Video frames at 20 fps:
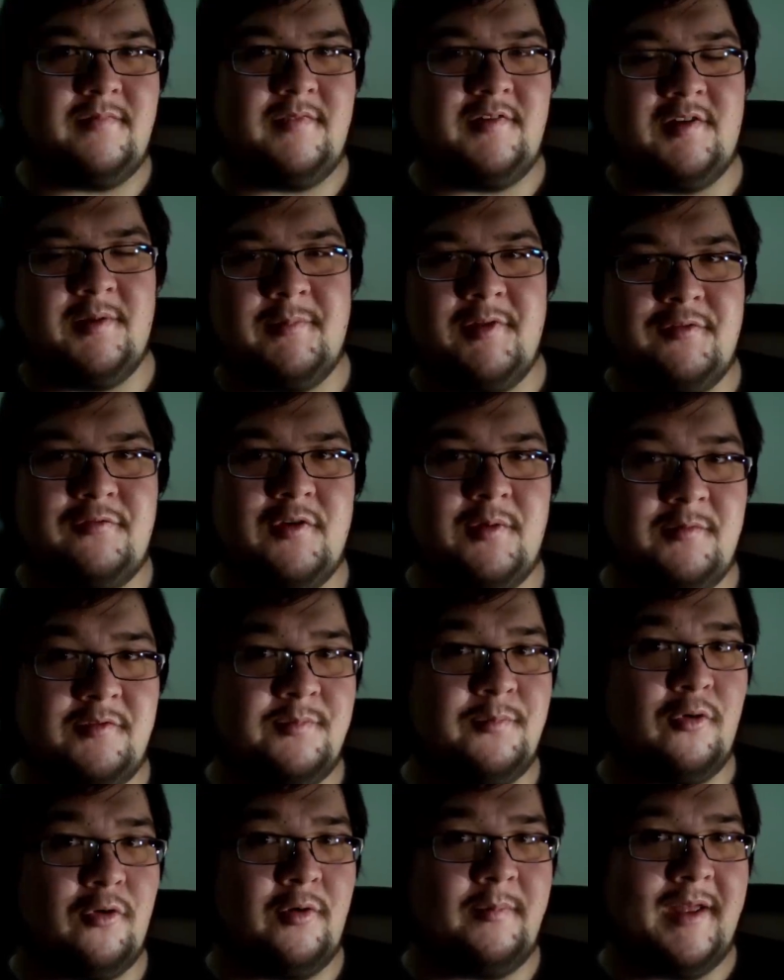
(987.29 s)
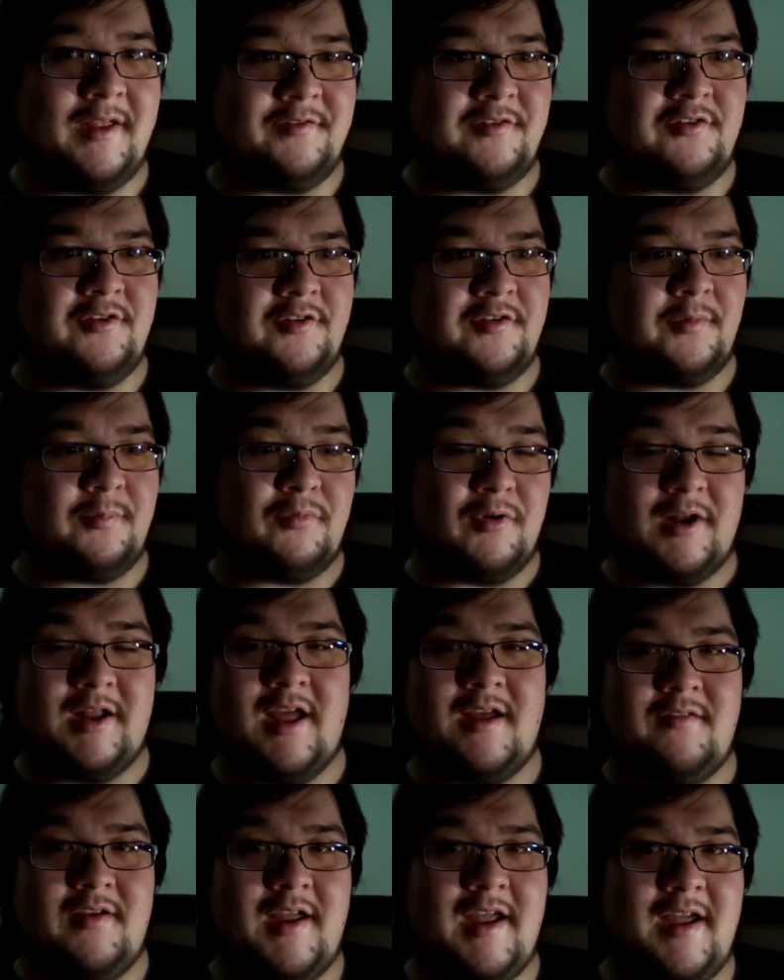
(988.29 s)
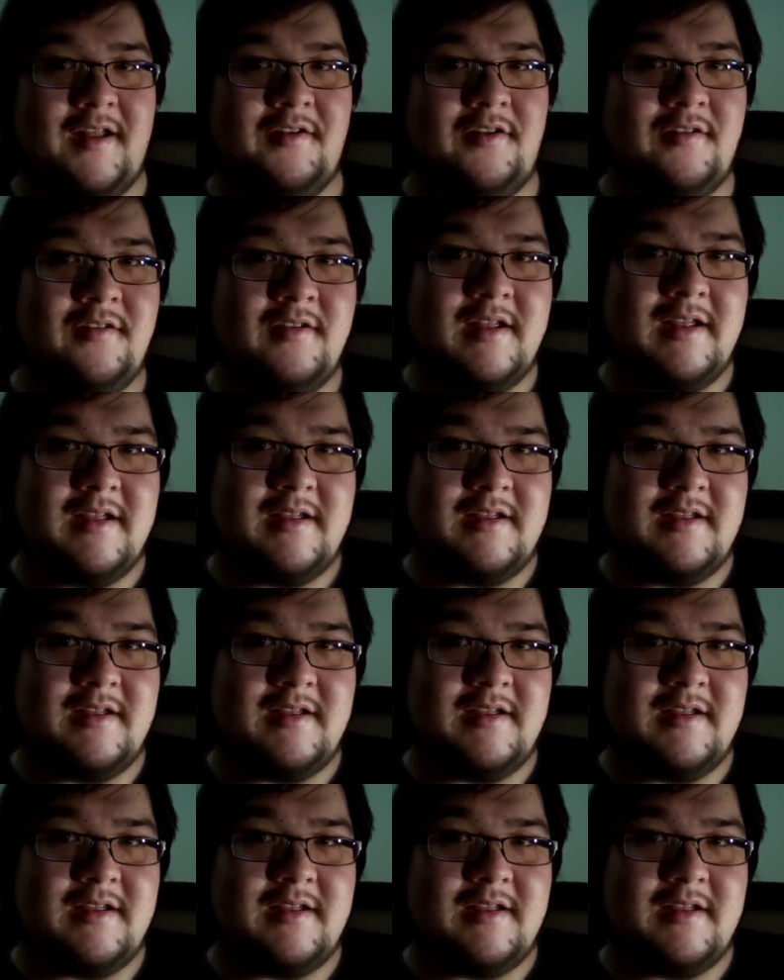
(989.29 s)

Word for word: some of the film's moral messages are pretty heavy-handed.